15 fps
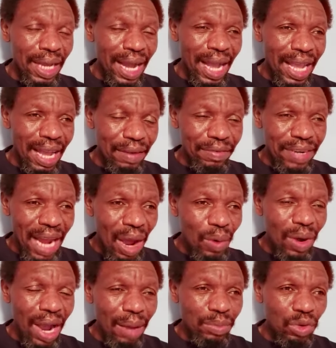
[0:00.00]
I have now
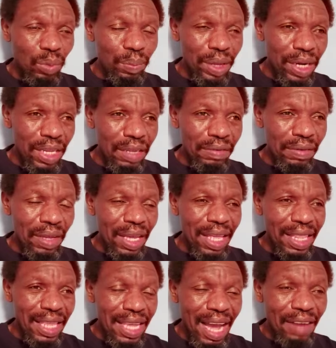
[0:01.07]
come to believe
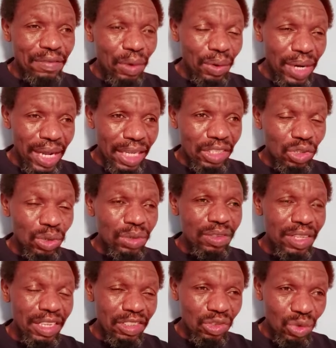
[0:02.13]
they have
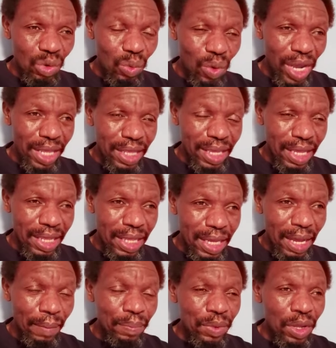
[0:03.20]
connections. That's why they are
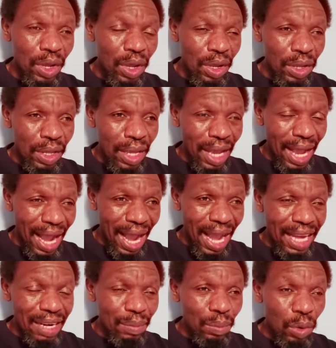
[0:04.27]
there.
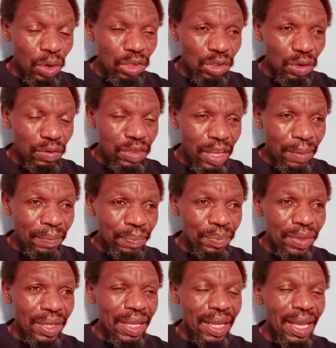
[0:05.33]
And most of them
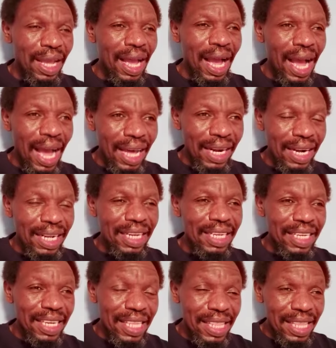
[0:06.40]
are
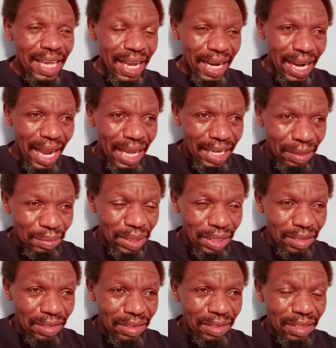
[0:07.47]
in the
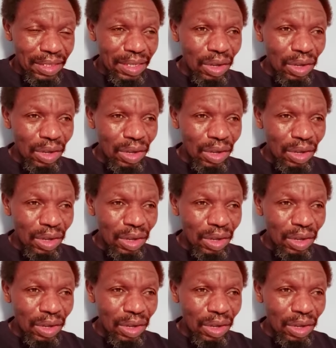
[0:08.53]
academies